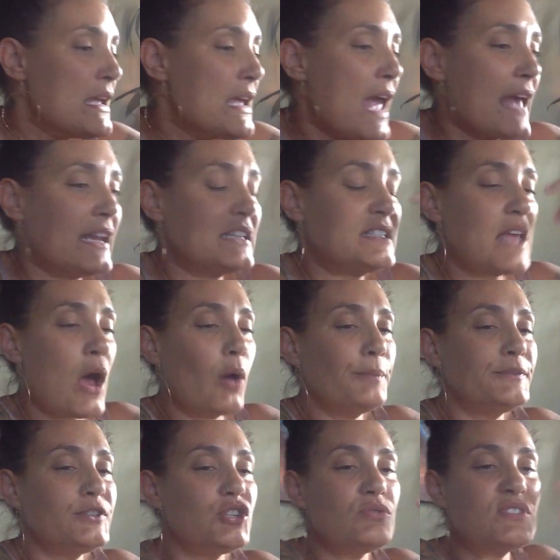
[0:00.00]
And it's
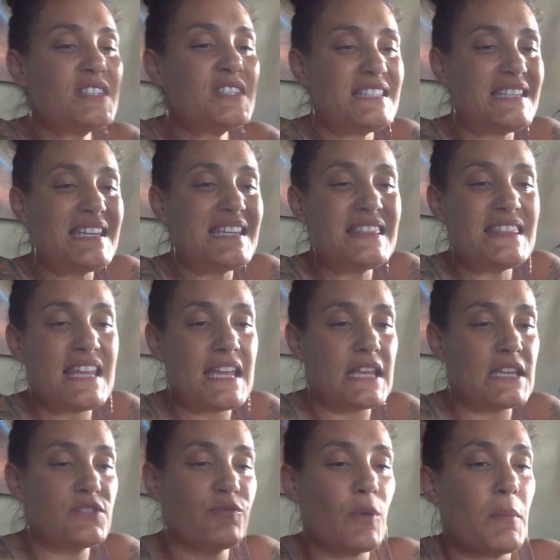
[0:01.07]
helped you see
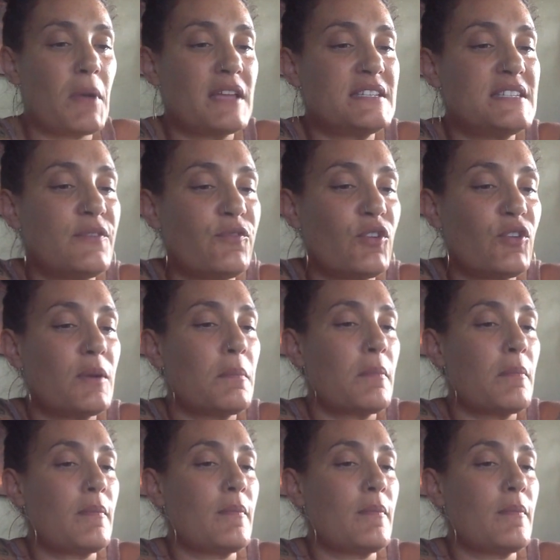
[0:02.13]
things from a different